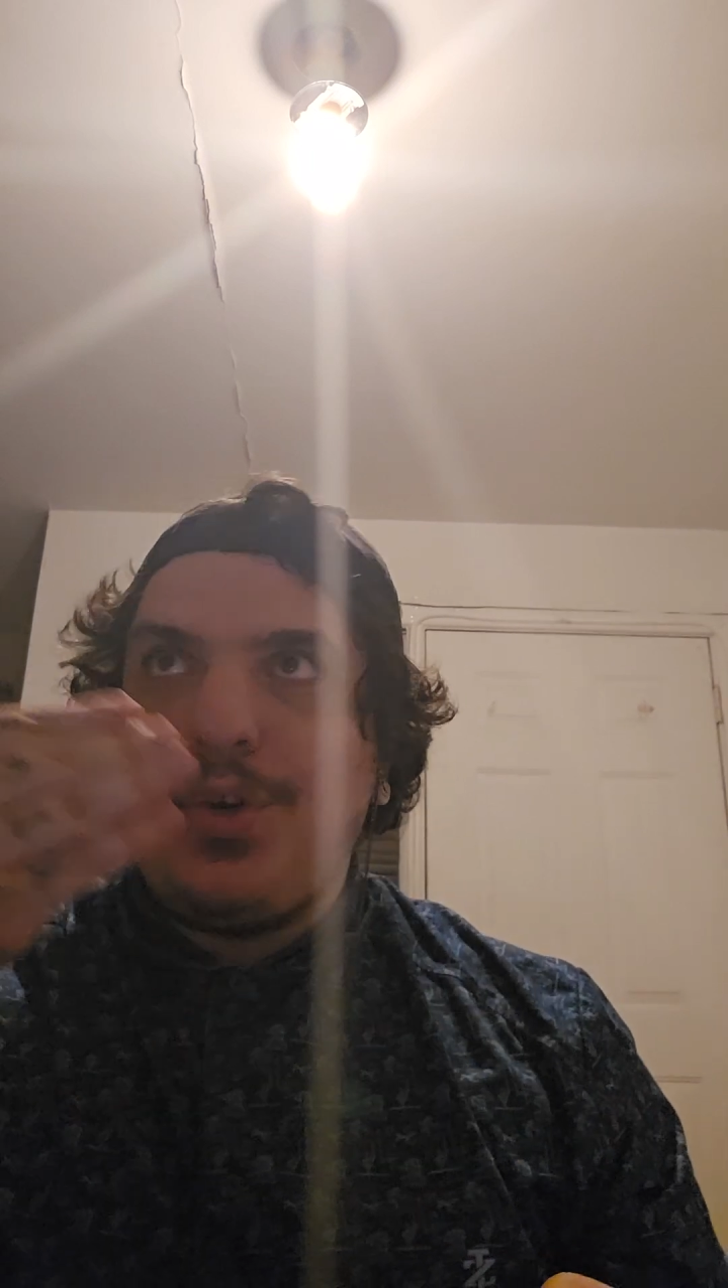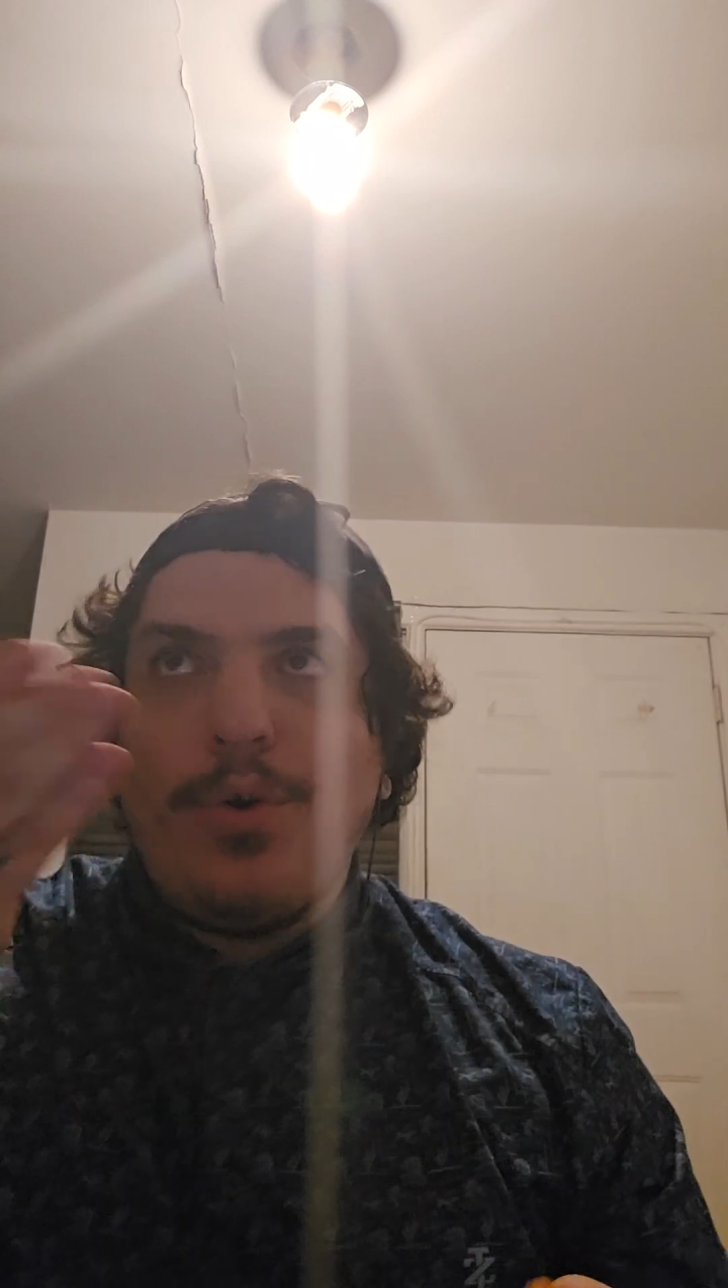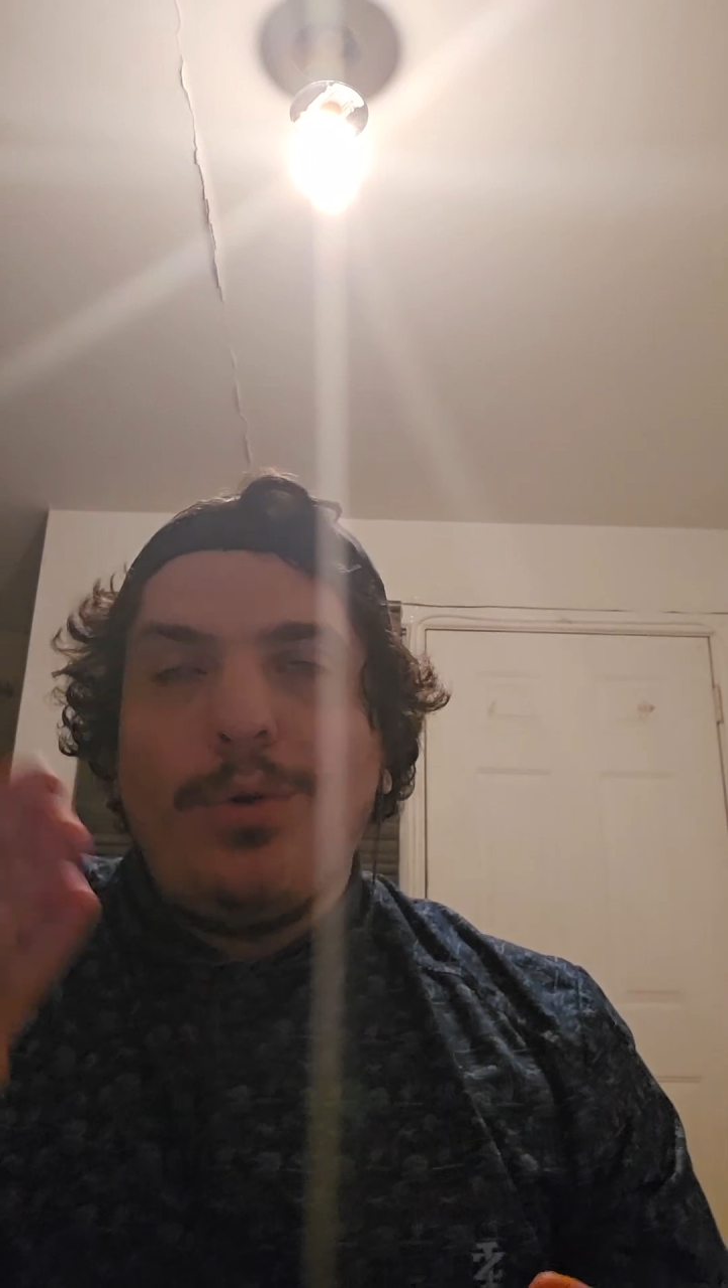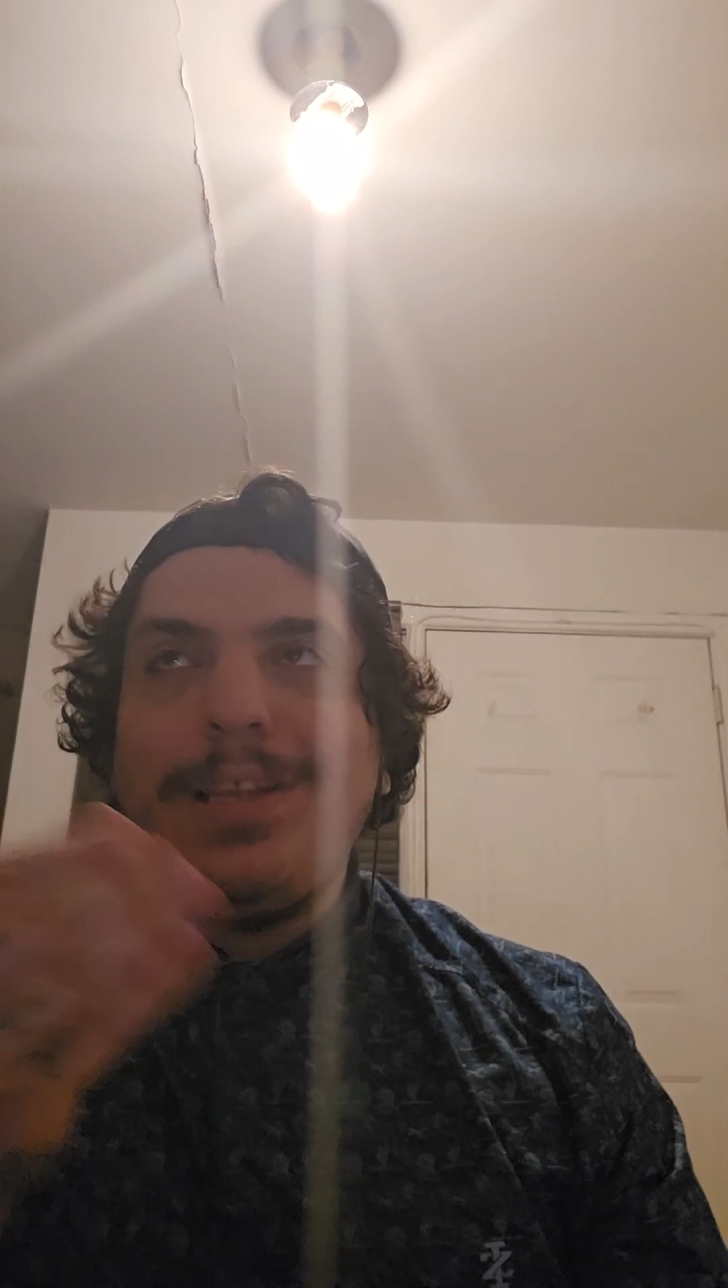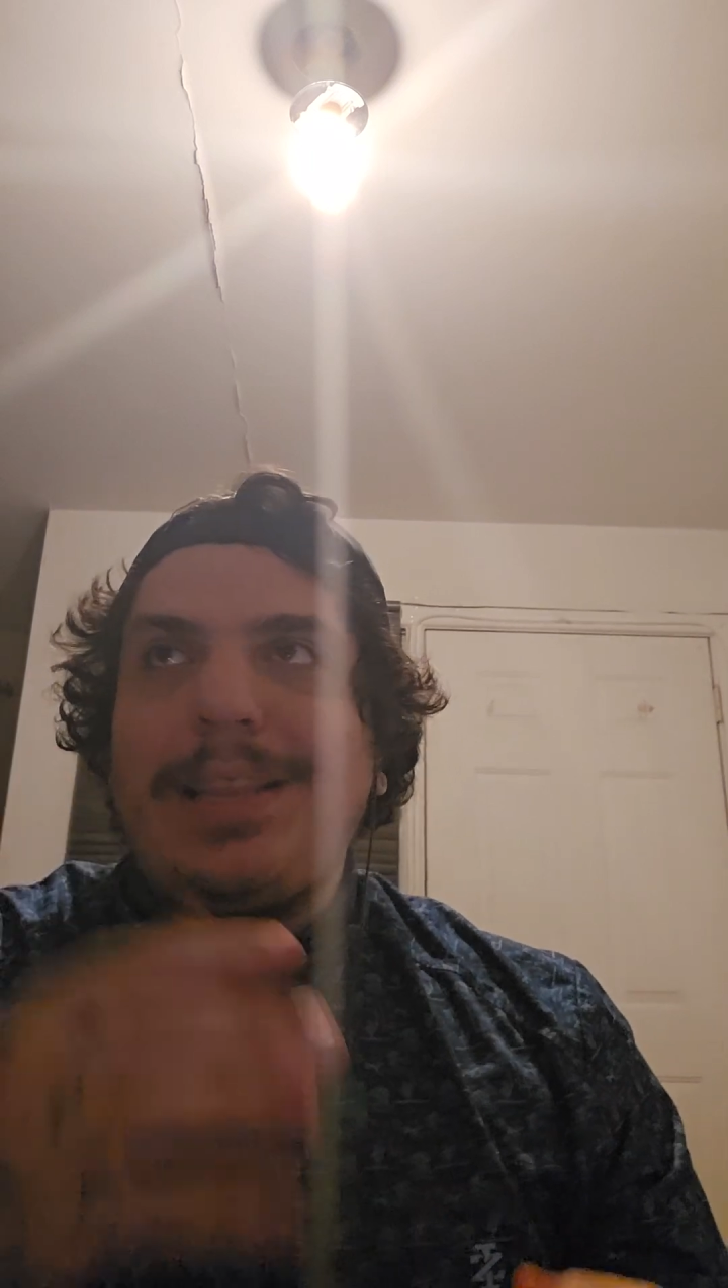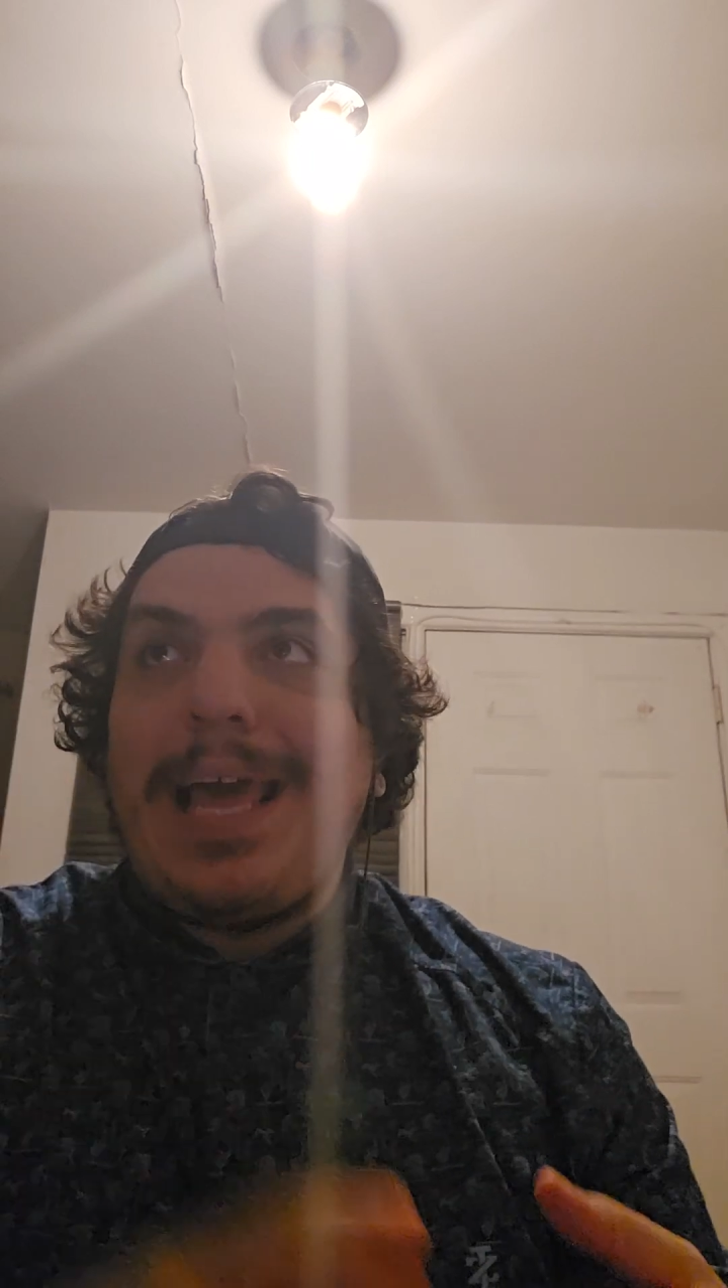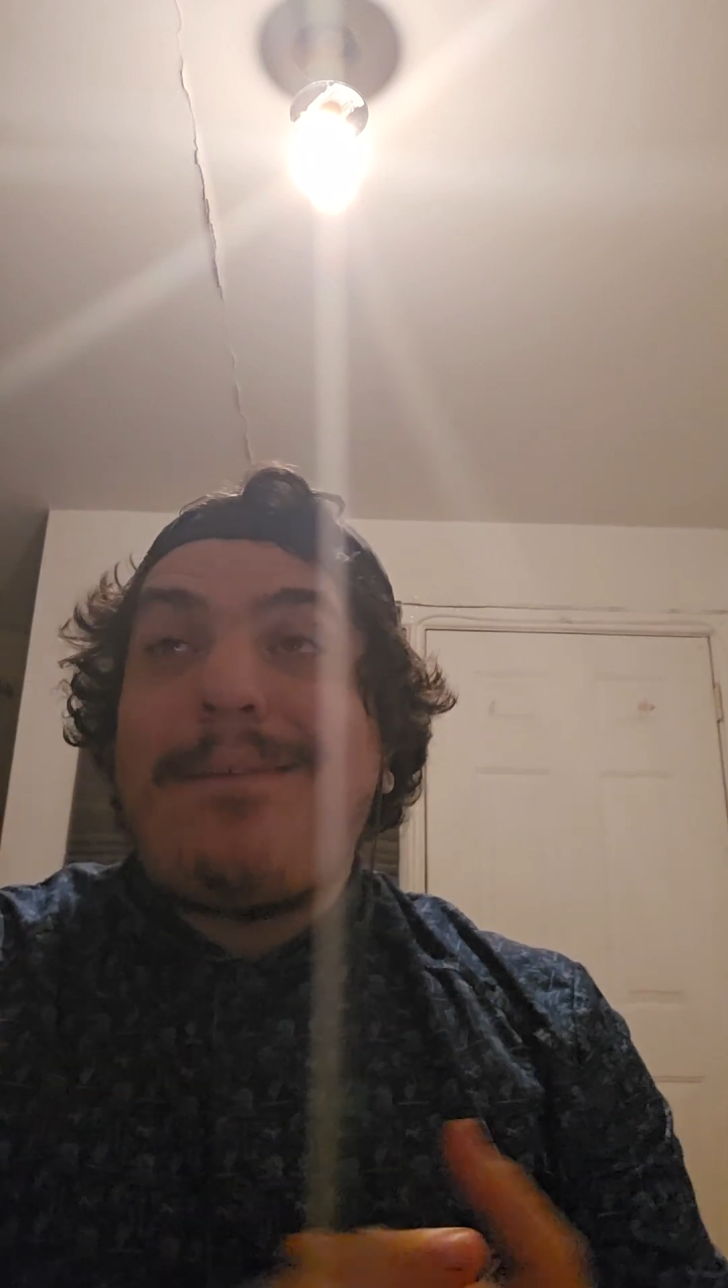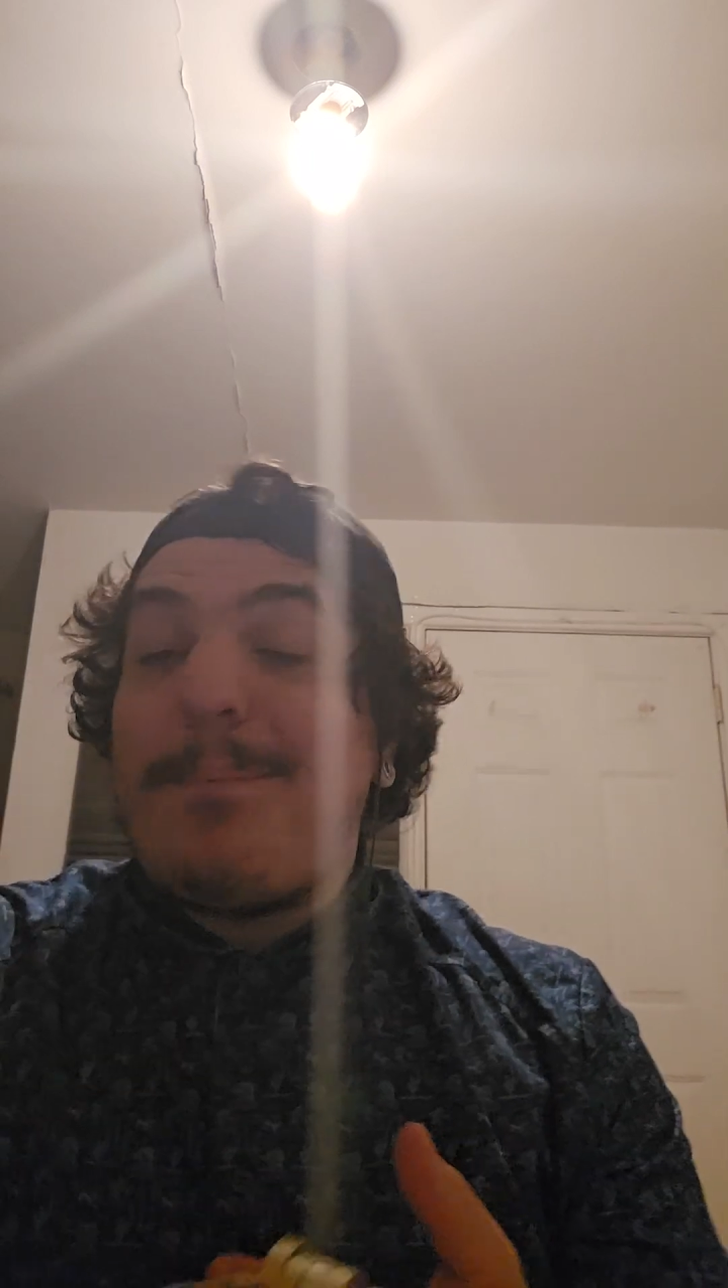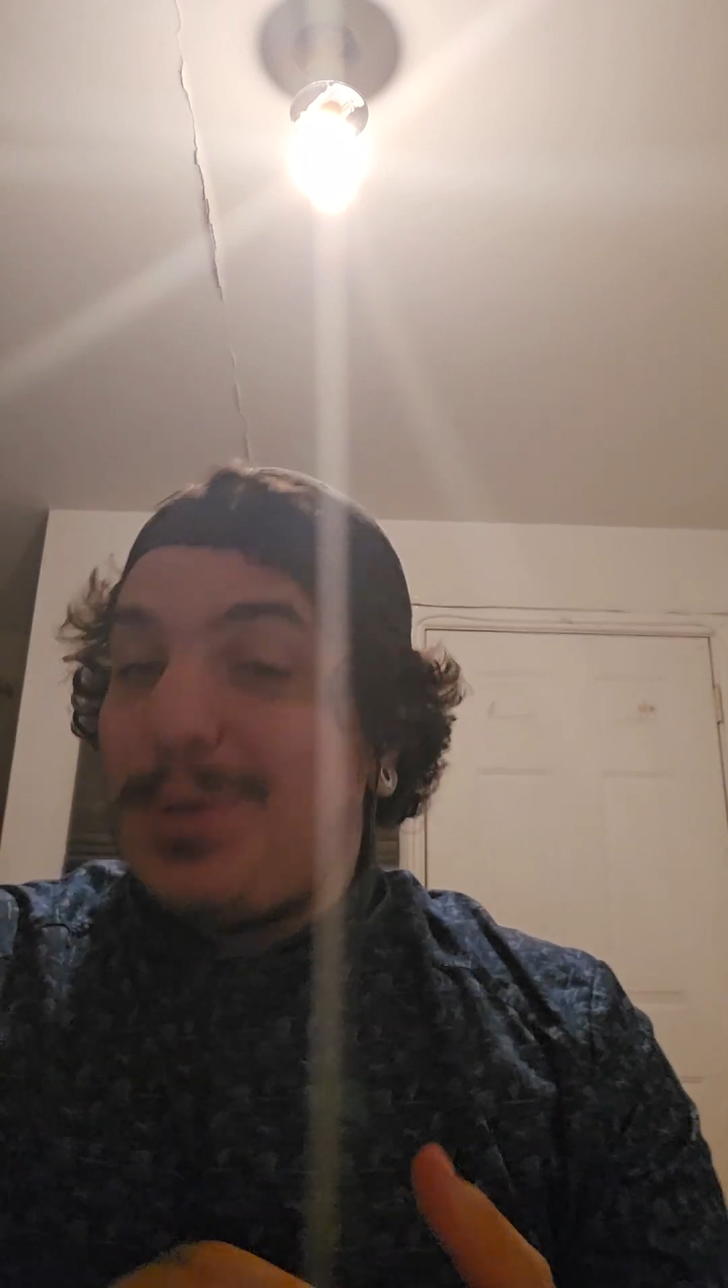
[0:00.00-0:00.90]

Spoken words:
goal in life,